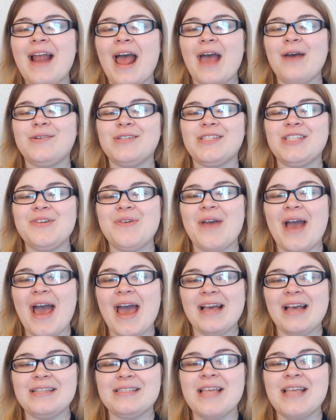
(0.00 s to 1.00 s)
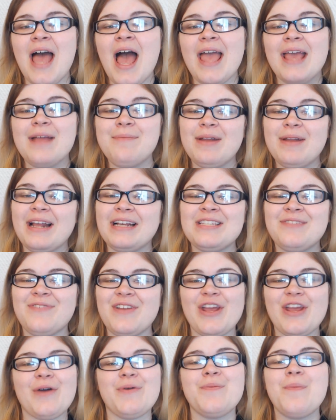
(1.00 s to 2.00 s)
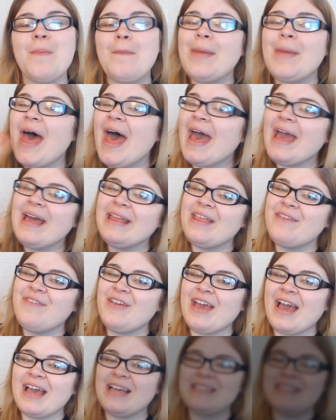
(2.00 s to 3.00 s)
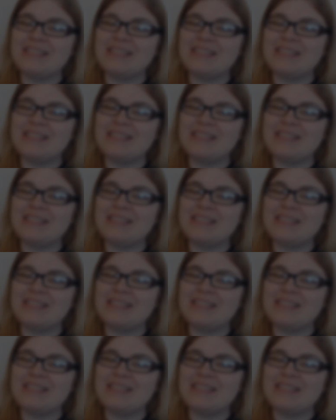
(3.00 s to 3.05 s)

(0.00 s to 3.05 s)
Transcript: and I will see you guys in my next video. Bye. Love